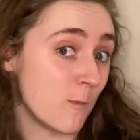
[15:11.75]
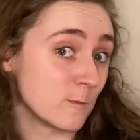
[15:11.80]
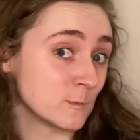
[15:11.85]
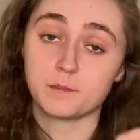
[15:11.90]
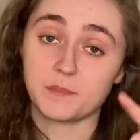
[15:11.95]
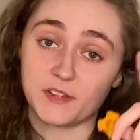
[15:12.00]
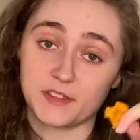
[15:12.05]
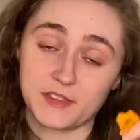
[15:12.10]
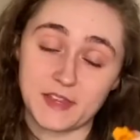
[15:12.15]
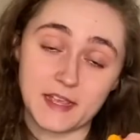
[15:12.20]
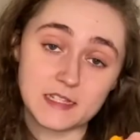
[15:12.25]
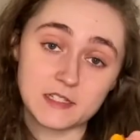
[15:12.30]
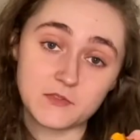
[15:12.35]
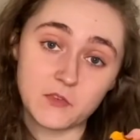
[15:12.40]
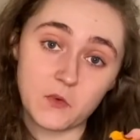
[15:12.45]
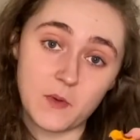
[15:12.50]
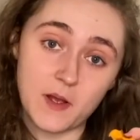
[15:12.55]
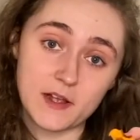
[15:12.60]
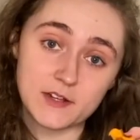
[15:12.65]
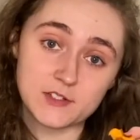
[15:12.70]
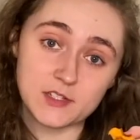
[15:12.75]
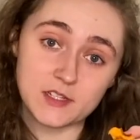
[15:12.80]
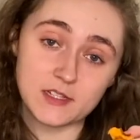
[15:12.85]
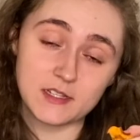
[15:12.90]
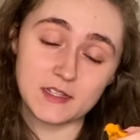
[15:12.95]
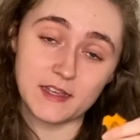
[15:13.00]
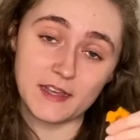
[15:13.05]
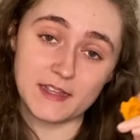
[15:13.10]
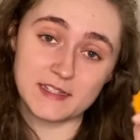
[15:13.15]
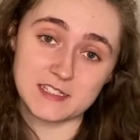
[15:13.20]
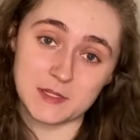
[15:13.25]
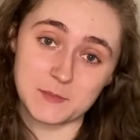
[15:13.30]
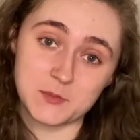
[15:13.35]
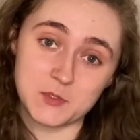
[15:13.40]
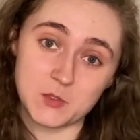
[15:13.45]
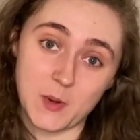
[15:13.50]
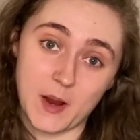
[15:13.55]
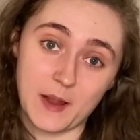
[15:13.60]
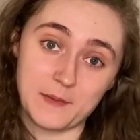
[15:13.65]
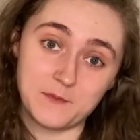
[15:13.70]
But thanks for watching and
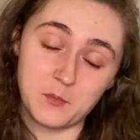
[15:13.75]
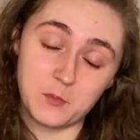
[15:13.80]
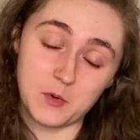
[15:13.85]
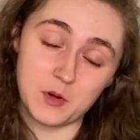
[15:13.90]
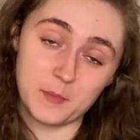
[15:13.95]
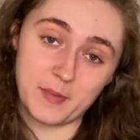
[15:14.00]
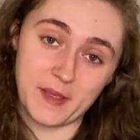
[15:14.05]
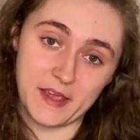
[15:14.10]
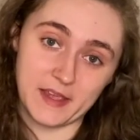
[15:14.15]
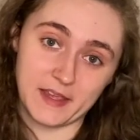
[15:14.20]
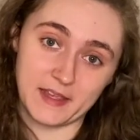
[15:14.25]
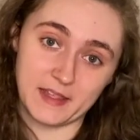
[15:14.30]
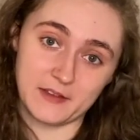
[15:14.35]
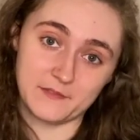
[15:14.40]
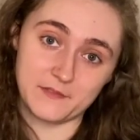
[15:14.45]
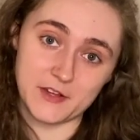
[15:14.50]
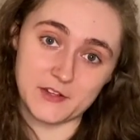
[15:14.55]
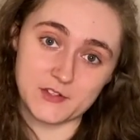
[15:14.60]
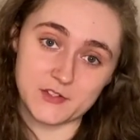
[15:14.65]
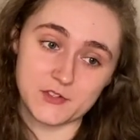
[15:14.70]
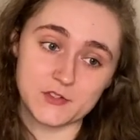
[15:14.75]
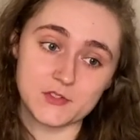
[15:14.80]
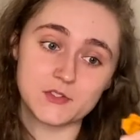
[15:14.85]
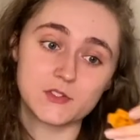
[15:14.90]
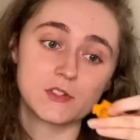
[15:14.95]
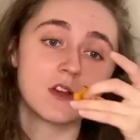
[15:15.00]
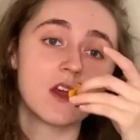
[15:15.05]
subscribe for more baking adventures.